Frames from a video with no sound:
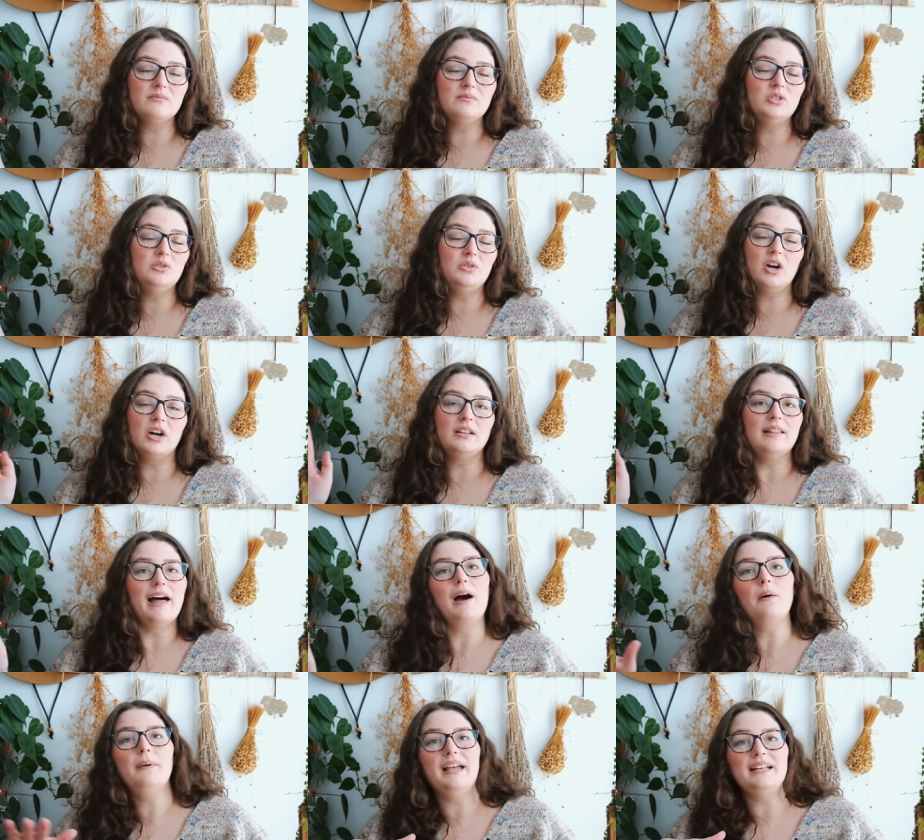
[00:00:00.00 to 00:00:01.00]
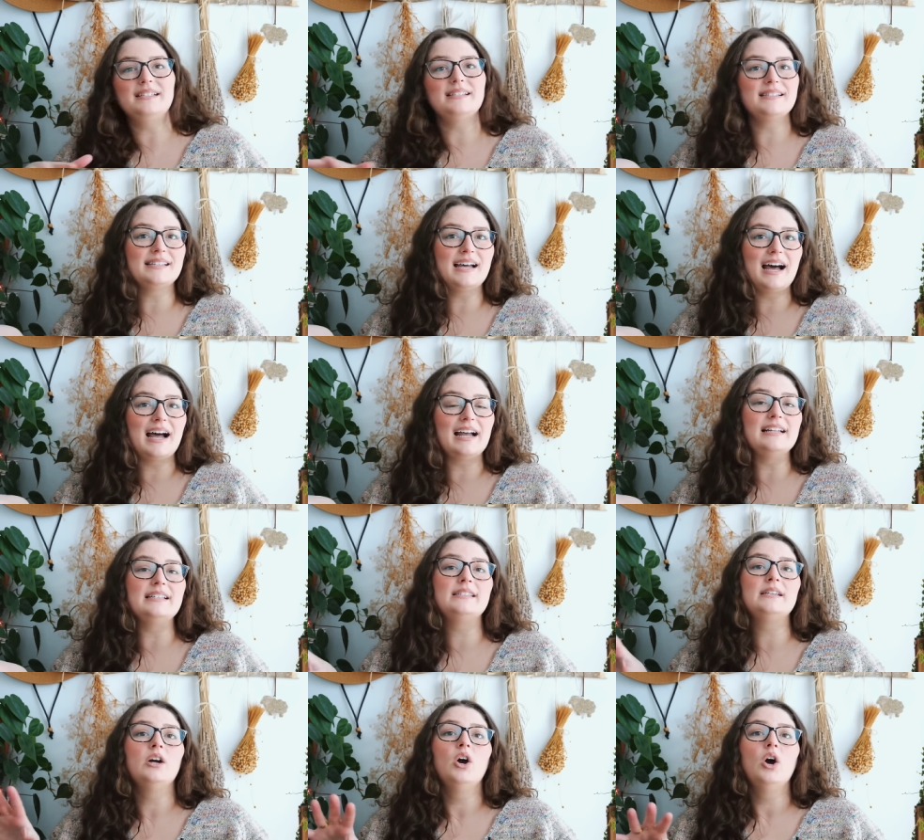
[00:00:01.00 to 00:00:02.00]
do not allow
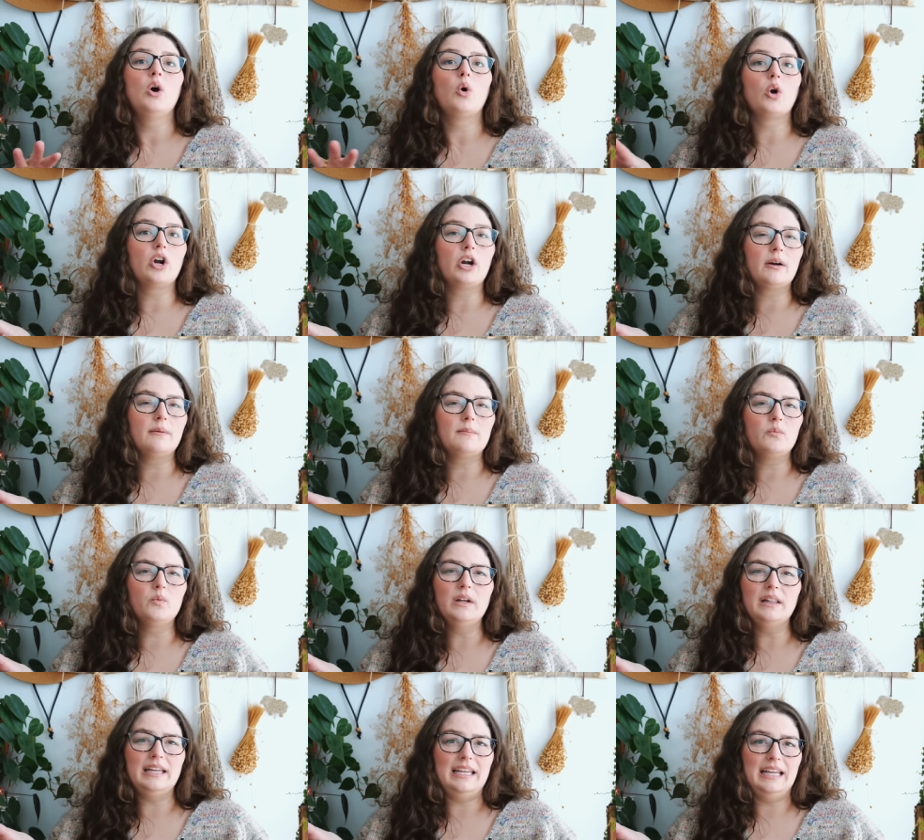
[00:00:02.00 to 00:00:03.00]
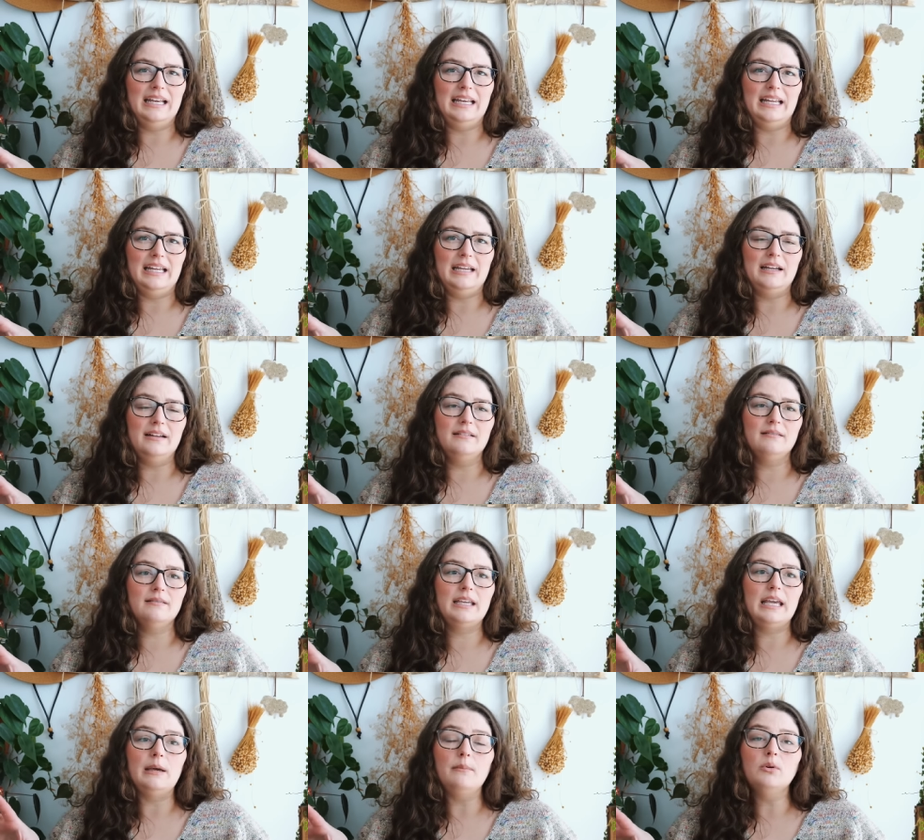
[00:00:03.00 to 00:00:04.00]
pesticides or really any
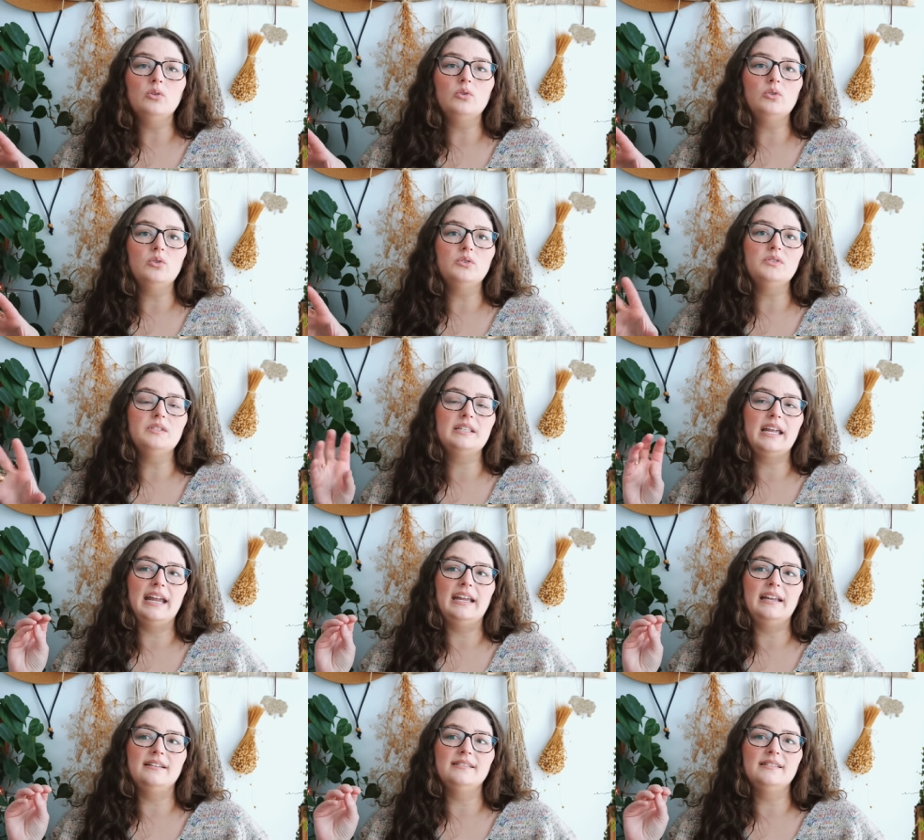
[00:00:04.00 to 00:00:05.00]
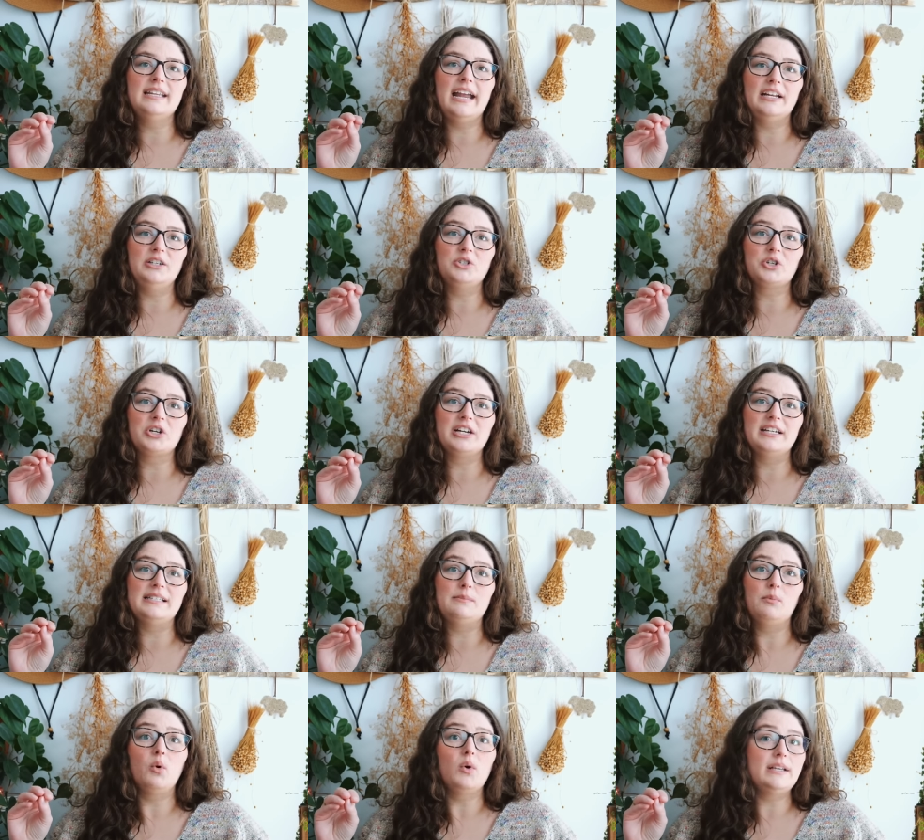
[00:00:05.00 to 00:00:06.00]
chemicals and
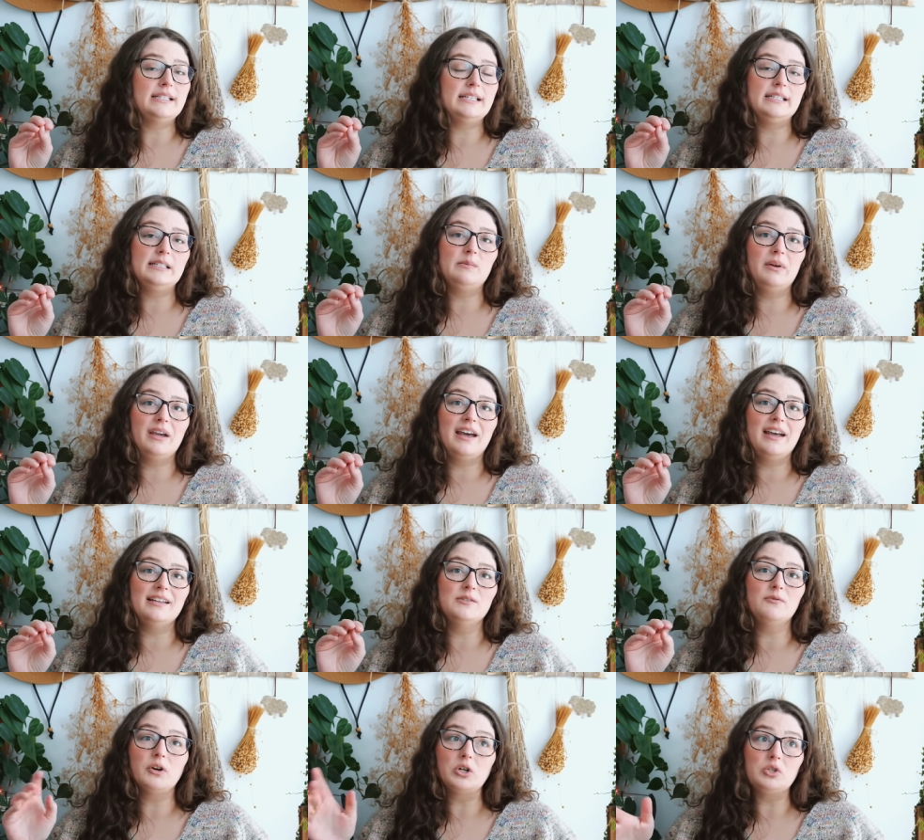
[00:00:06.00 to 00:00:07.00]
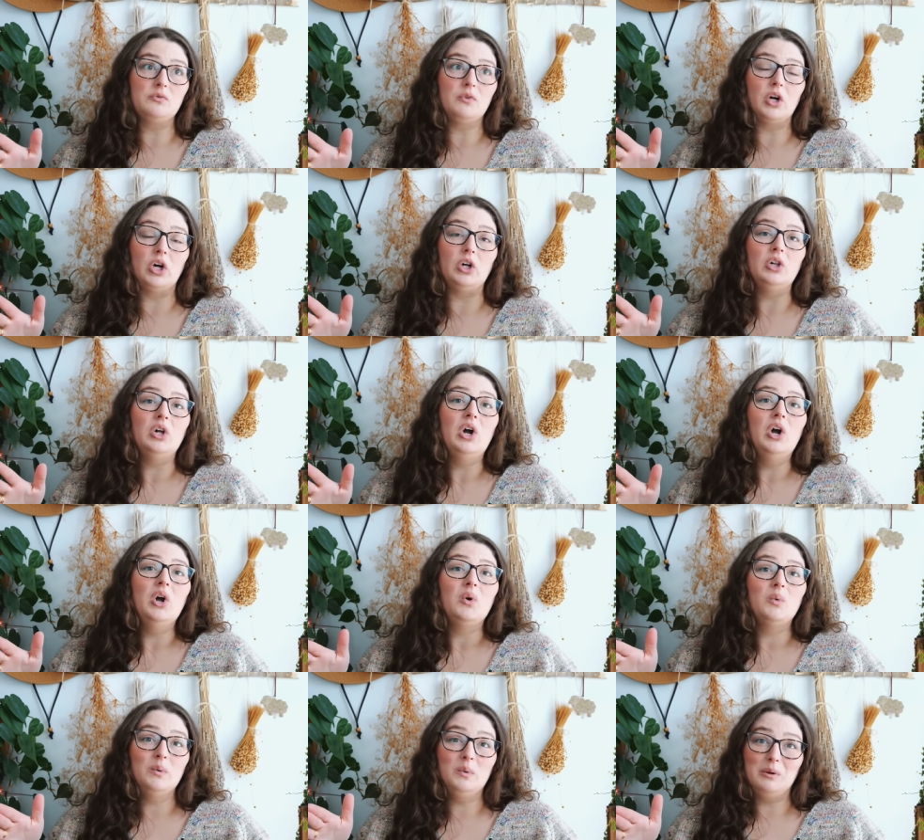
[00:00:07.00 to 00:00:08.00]
dangerous poisons because, first of all,
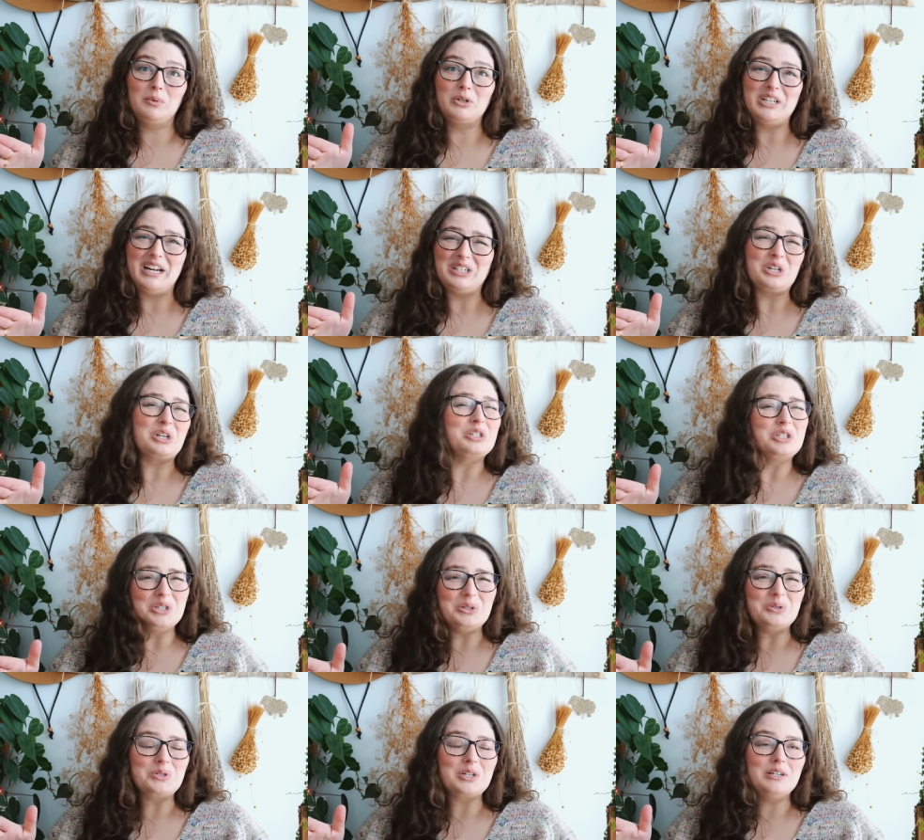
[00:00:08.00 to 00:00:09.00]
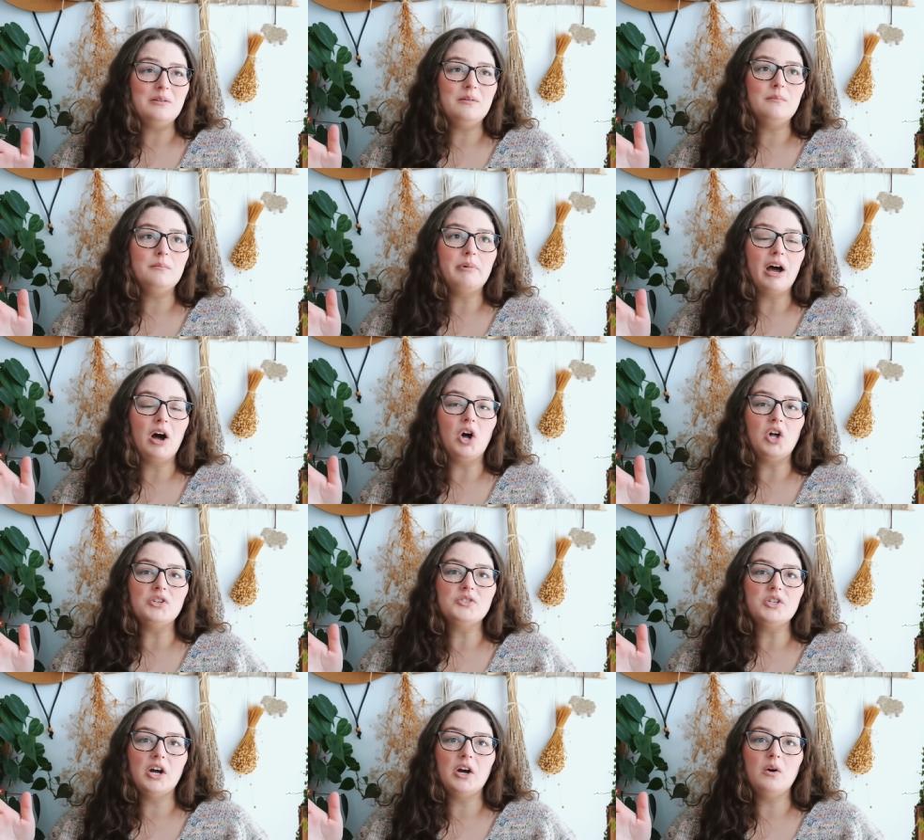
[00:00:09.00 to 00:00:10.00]
we want to protect our children, but
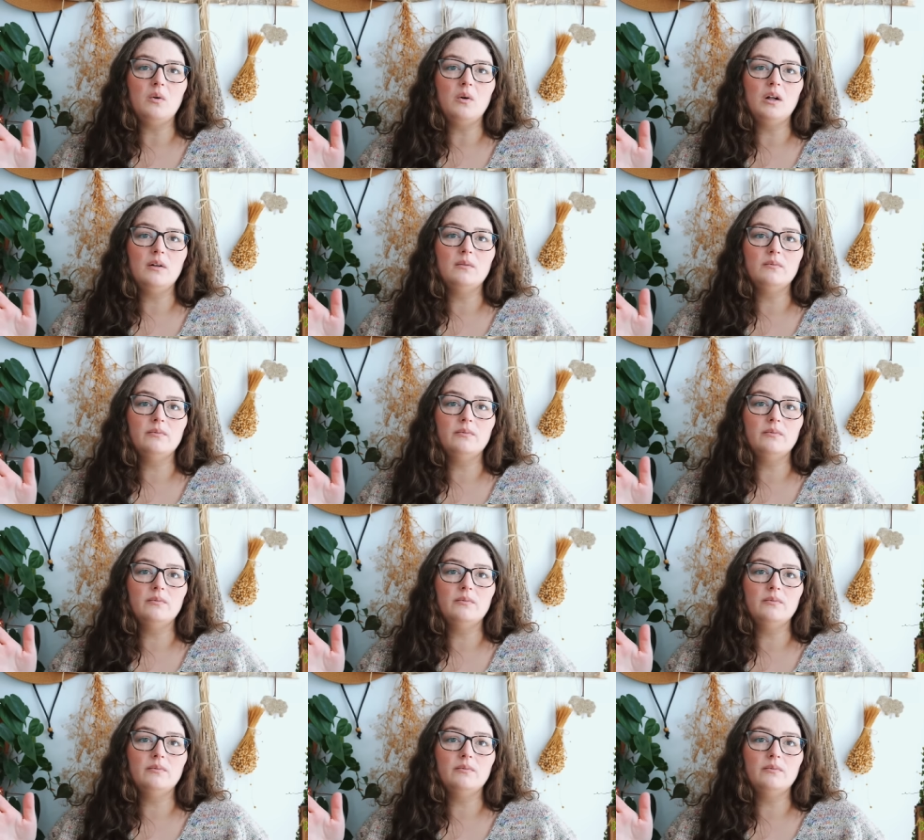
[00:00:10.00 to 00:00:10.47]
also,